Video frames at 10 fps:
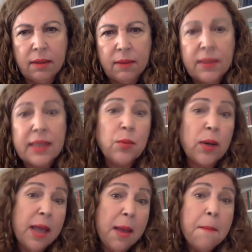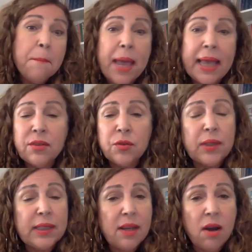That's why
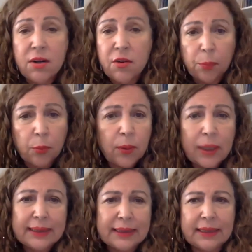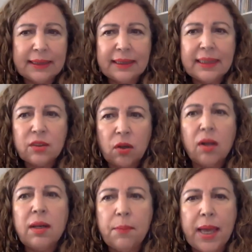mastering the art of presence is
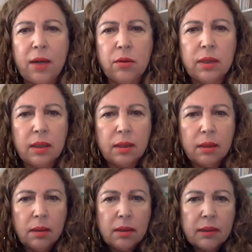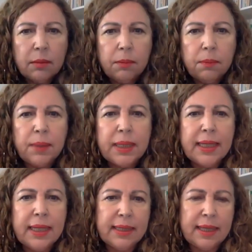all about being
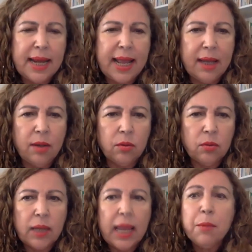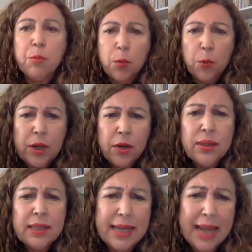in the now. And when we're in
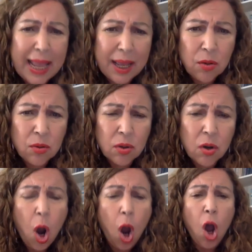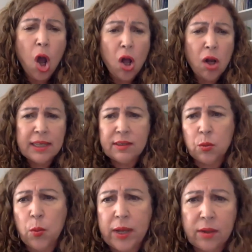the now, all is
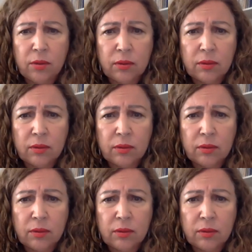well.